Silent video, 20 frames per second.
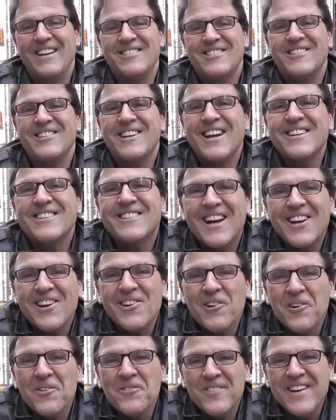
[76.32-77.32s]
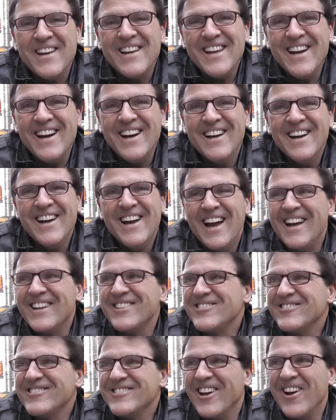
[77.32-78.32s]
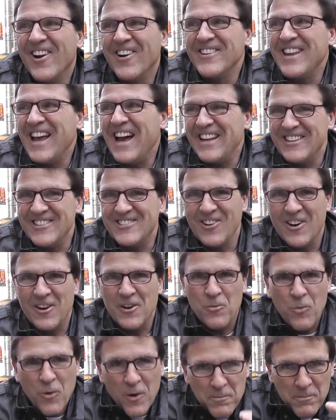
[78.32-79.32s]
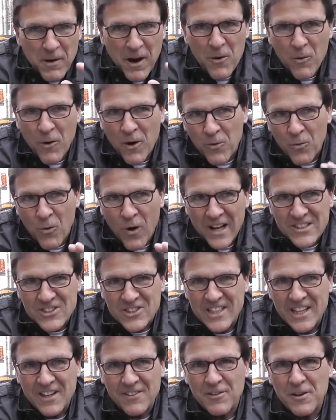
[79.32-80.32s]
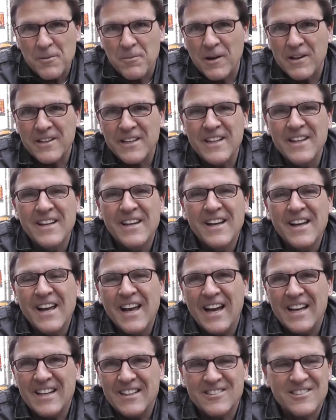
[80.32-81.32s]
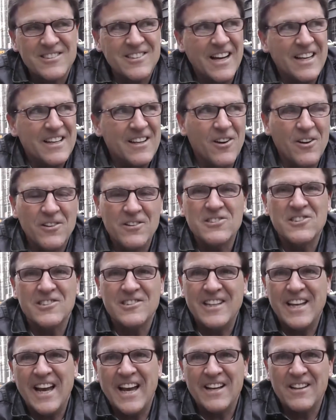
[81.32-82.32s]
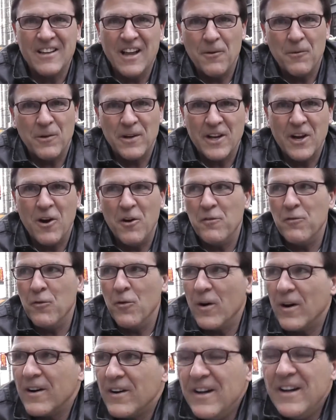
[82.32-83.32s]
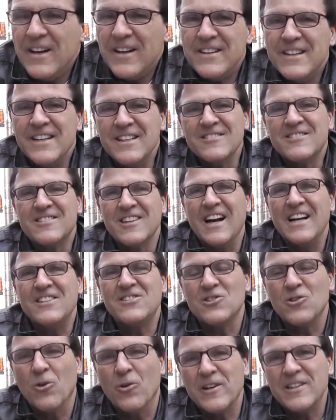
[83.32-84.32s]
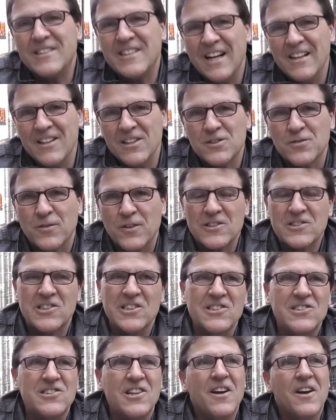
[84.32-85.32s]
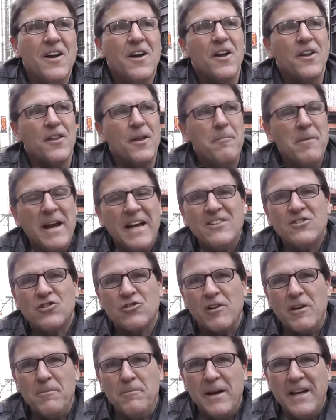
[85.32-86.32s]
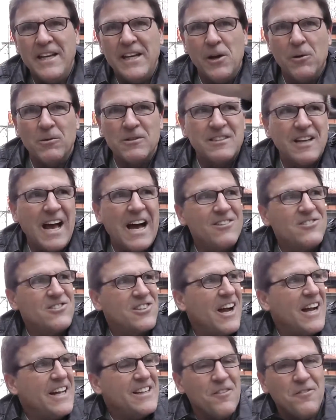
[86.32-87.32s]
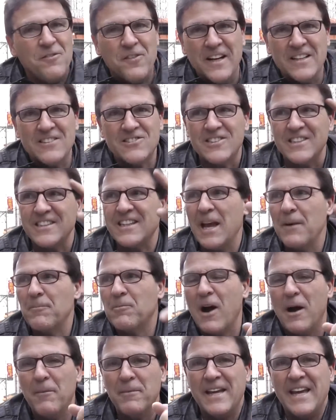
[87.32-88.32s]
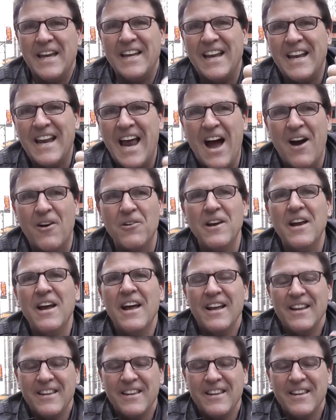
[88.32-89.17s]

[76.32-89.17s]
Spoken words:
I said, you guys got your own media? As soon as I heard that, I started one by one watching everybody, and I decided, oh, this is the angle I want to go for. The inside storytellers versus the mainstream media was outside the fence and kept coming in and out.